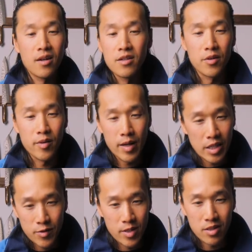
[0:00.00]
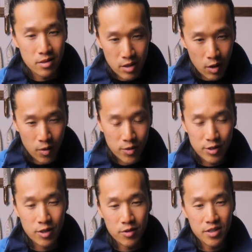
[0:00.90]
No, their answer is no. You
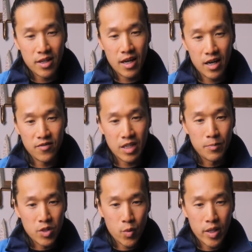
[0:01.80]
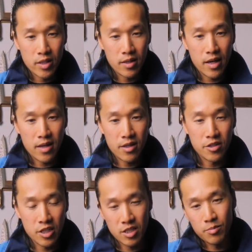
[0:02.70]
don't need to have an in-betweener and then
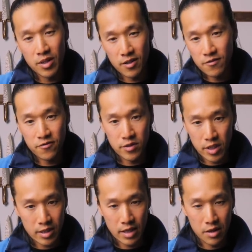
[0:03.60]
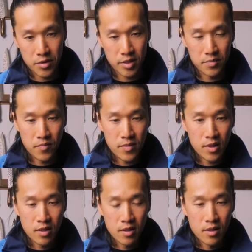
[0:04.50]
just above 6,000.
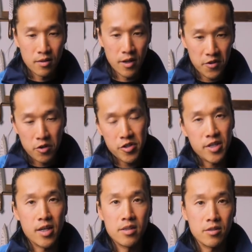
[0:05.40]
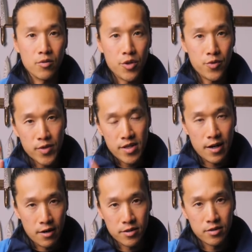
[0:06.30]
You have to understand
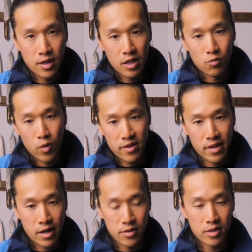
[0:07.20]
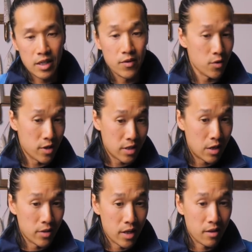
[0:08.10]
3,000 and 1,000, even though they
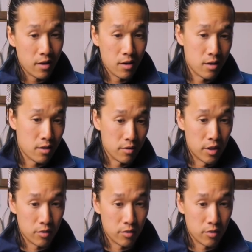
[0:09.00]
sound like they're